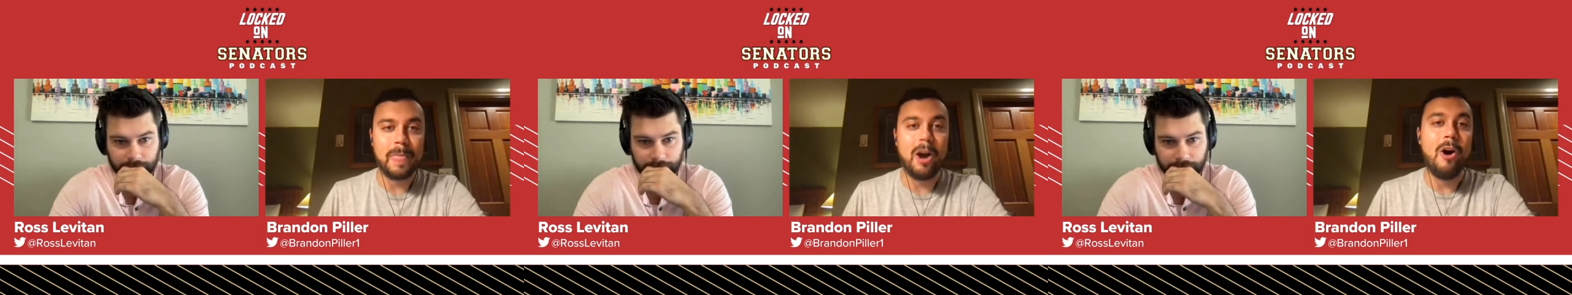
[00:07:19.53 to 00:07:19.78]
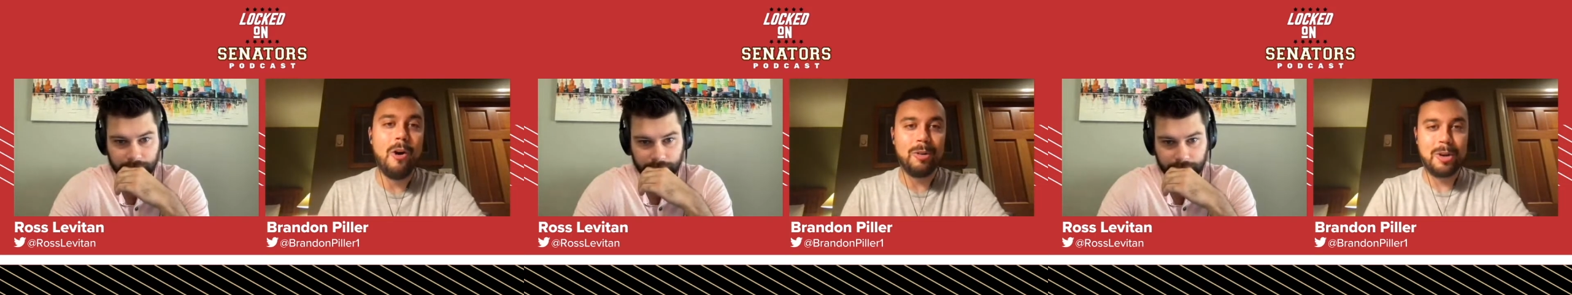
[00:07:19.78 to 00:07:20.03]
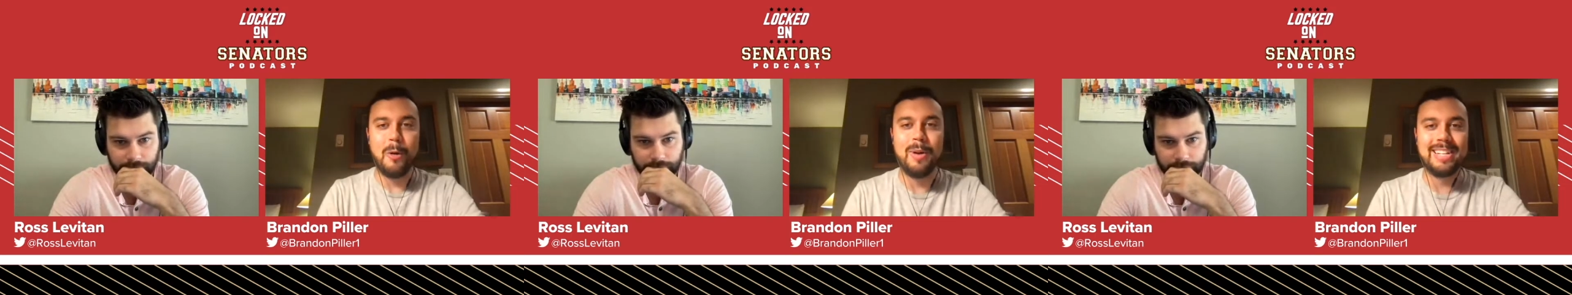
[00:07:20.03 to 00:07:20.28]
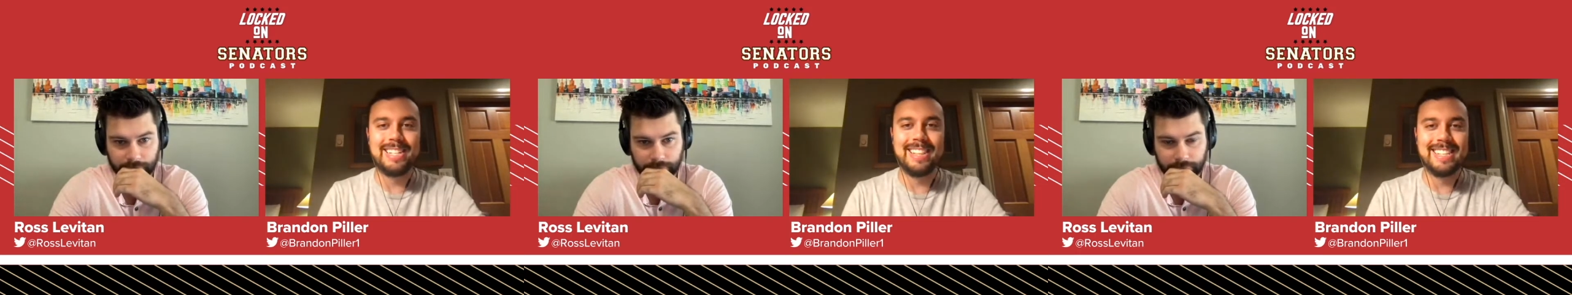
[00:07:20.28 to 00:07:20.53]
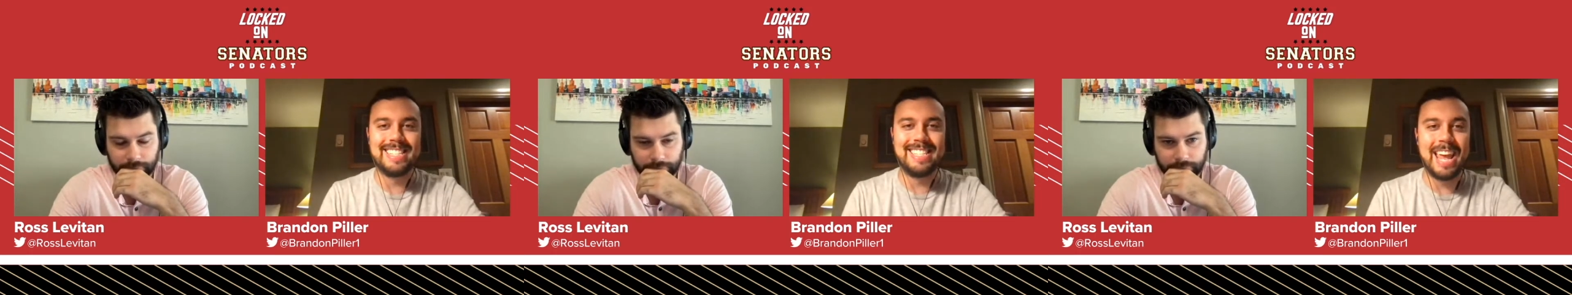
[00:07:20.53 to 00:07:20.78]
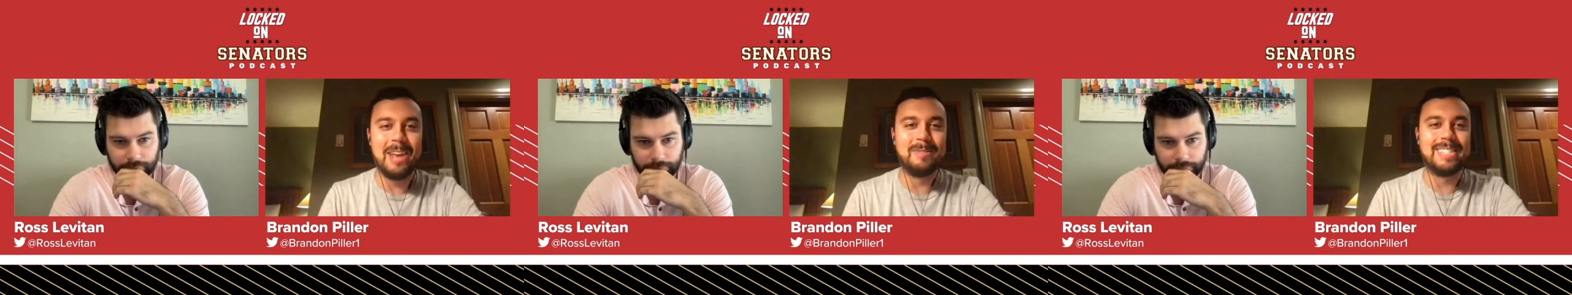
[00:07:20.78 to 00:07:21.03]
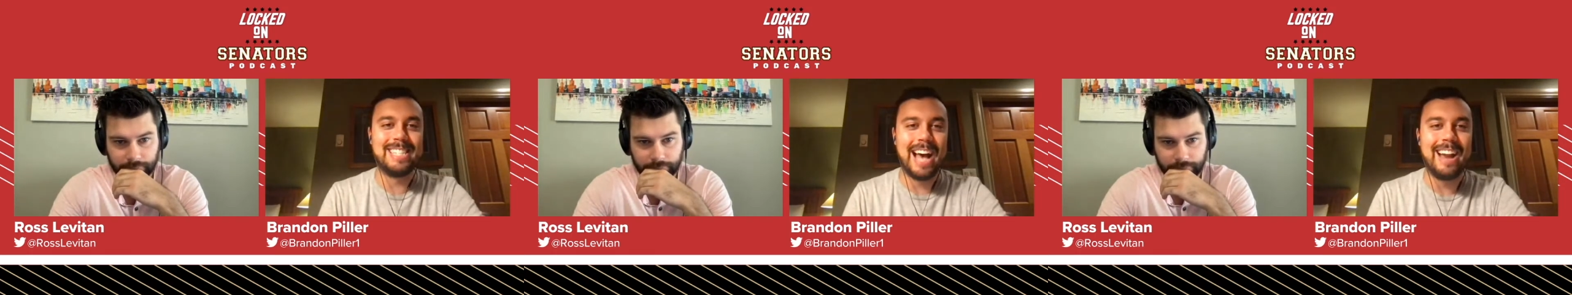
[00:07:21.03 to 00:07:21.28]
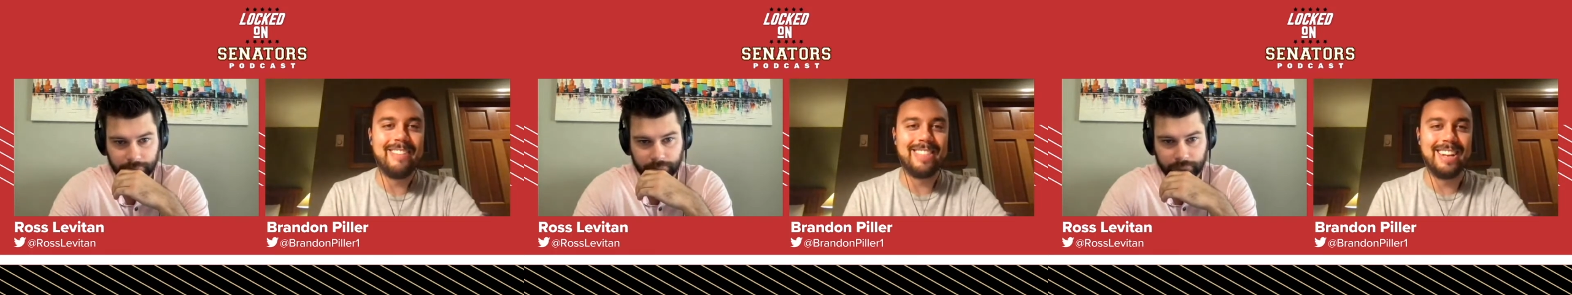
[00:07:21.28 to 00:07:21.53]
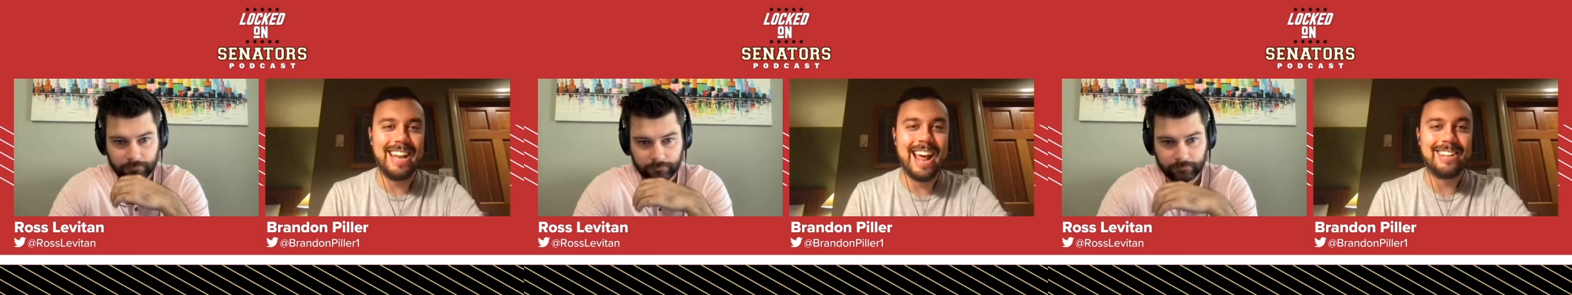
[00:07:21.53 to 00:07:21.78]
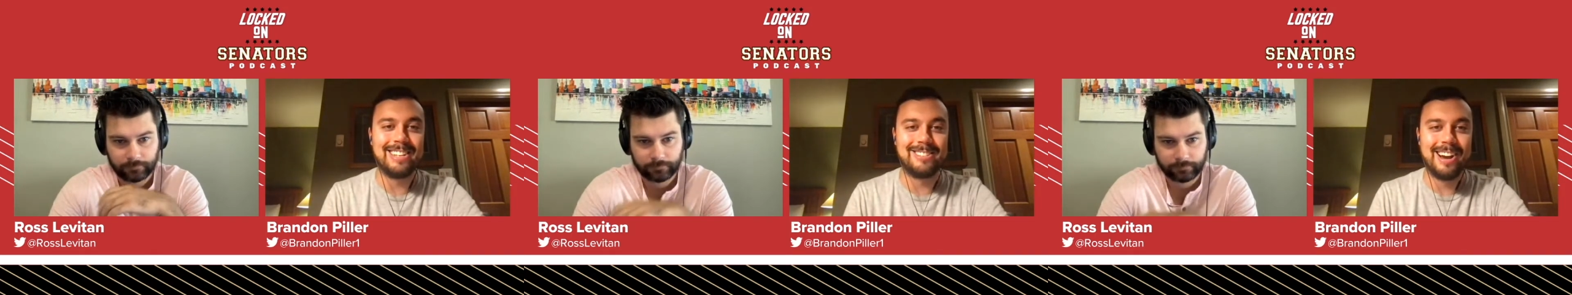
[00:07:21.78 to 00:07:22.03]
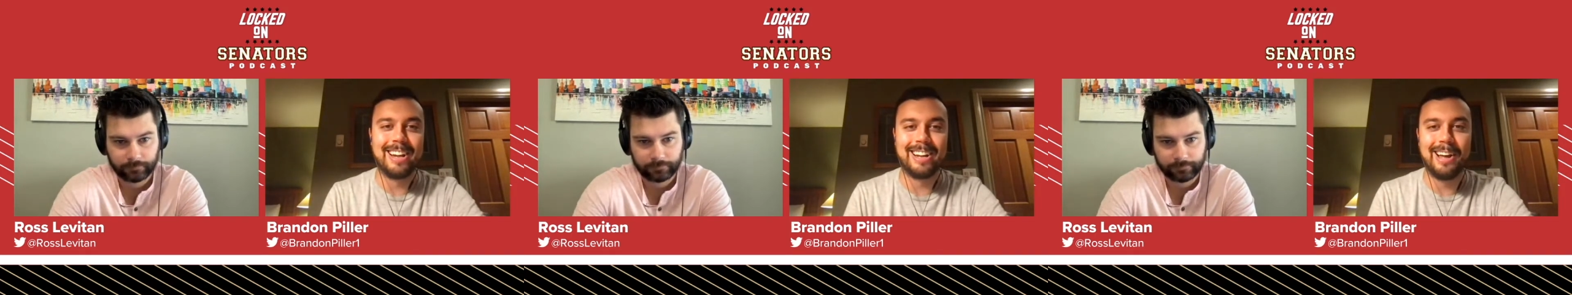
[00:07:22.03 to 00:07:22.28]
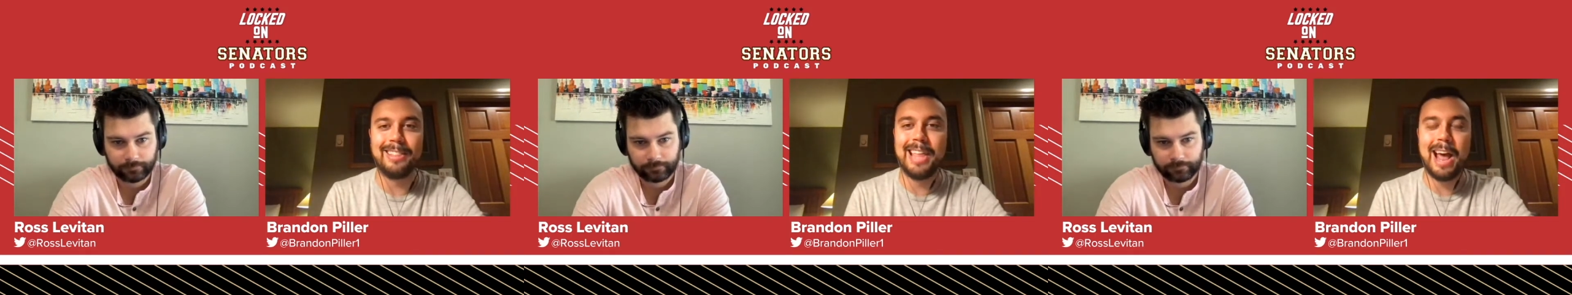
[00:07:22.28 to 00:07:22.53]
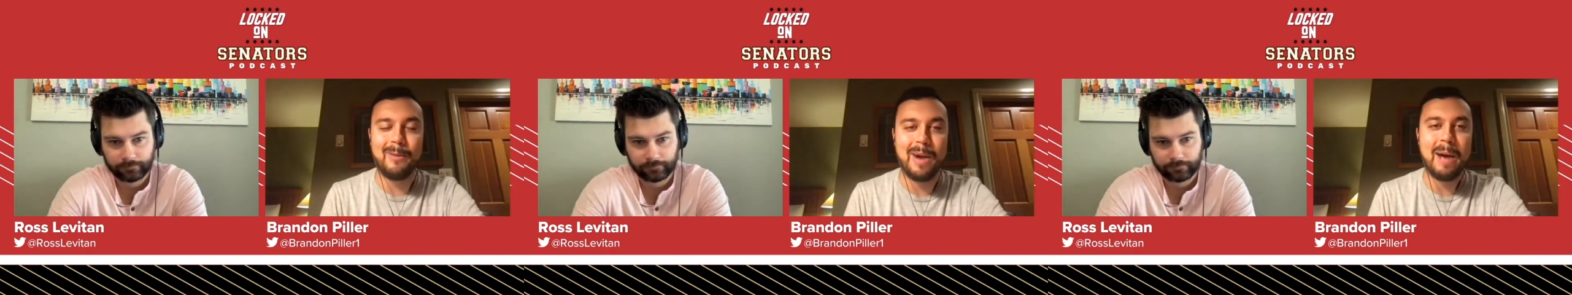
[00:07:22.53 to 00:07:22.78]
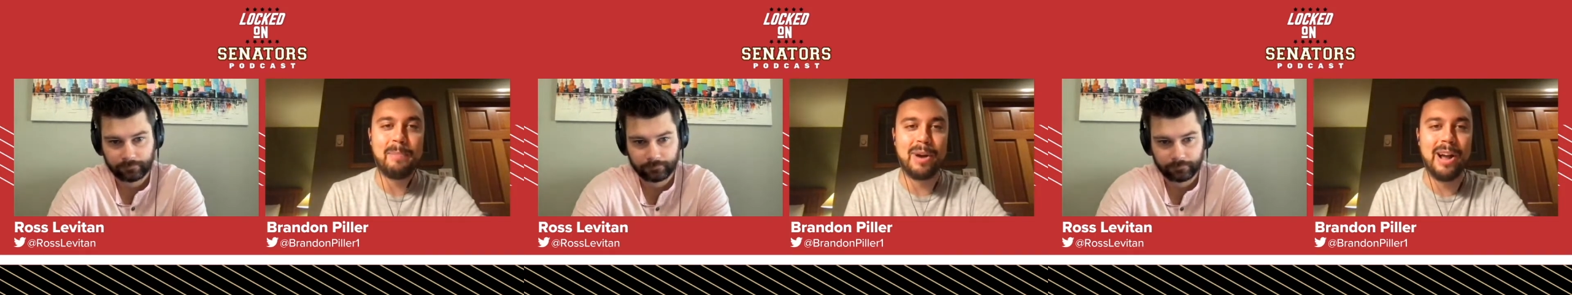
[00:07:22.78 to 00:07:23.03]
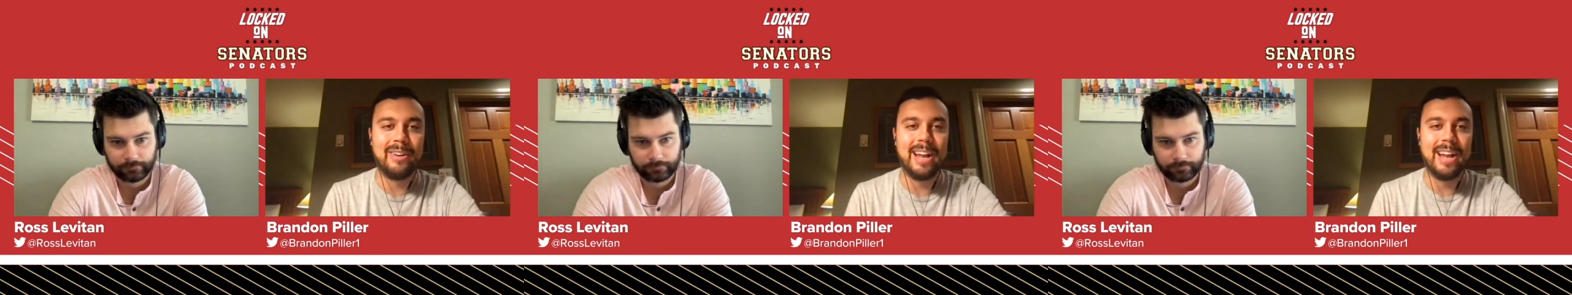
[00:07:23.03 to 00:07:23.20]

Speaker 1: all going to the same side of the net to try to cut that wraparound.